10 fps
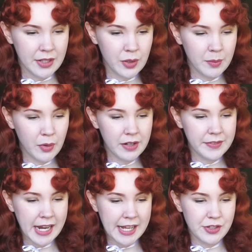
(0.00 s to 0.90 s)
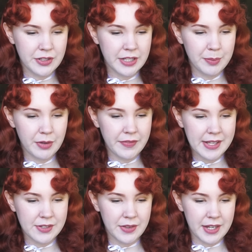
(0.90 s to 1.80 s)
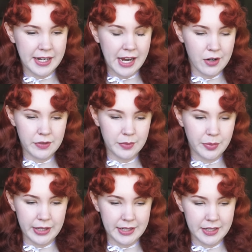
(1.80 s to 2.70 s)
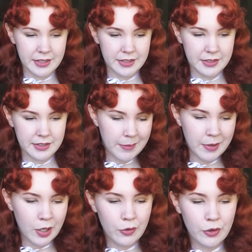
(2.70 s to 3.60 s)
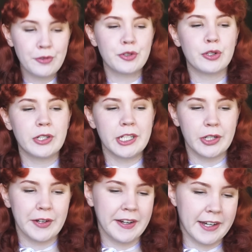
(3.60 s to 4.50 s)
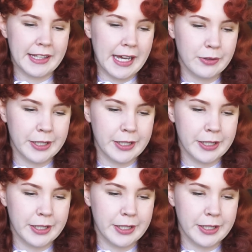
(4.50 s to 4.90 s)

You're more of a natural improviser than a careful planner. I'm gonna go neutral, agree on that